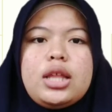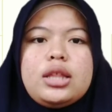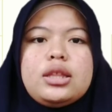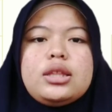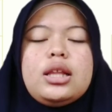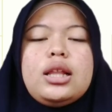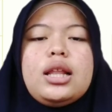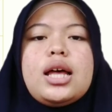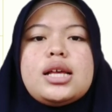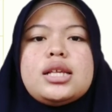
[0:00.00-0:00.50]

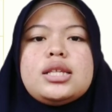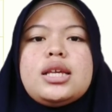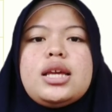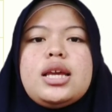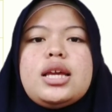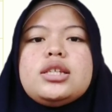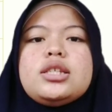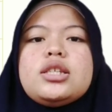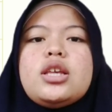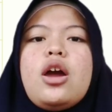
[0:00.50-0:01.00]
And the last
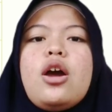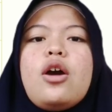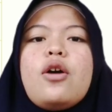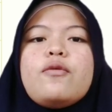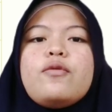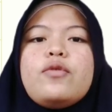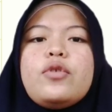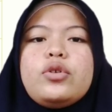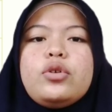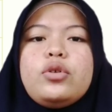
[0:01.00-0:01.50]
is
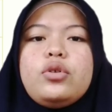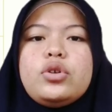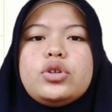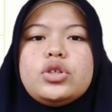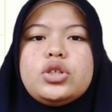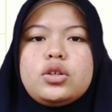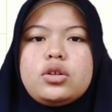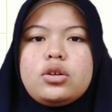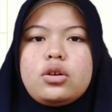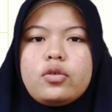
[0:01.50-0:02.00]

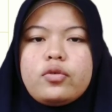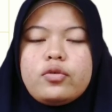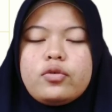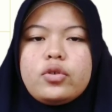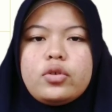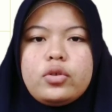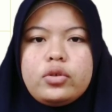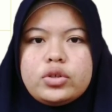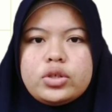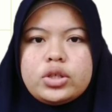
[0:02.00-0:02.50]
phonological
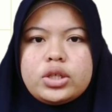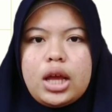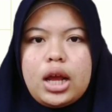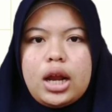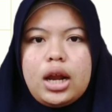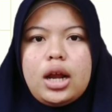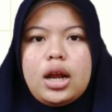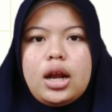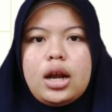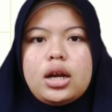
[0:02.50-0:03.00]
rules
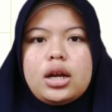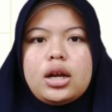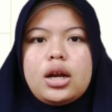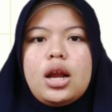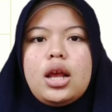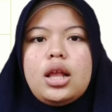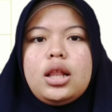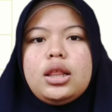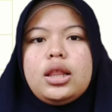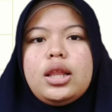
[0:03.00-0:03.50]
are
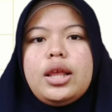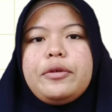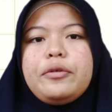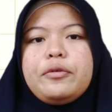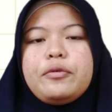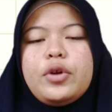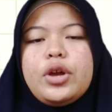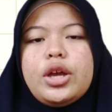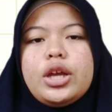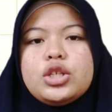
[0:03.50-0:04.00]

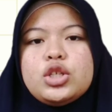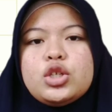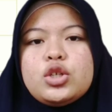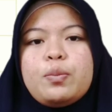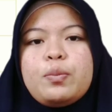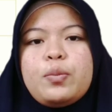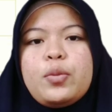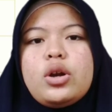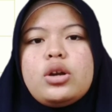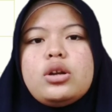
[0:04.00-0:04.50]

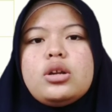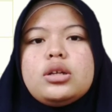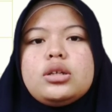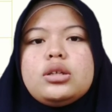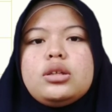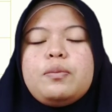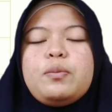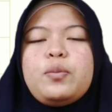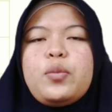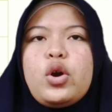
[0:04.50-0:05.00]
language
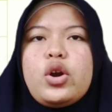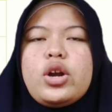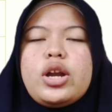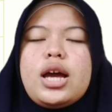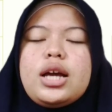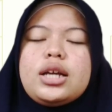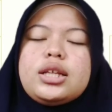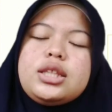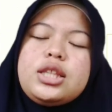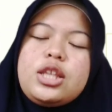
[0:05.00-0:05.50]

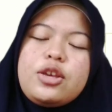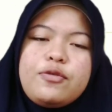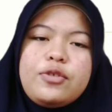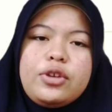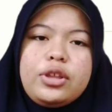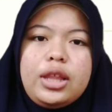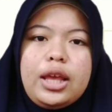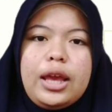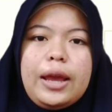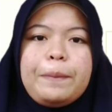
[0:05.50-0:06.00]

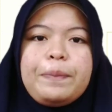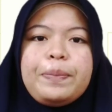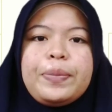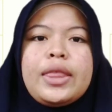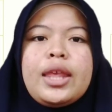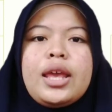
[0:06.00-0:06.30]
productivity,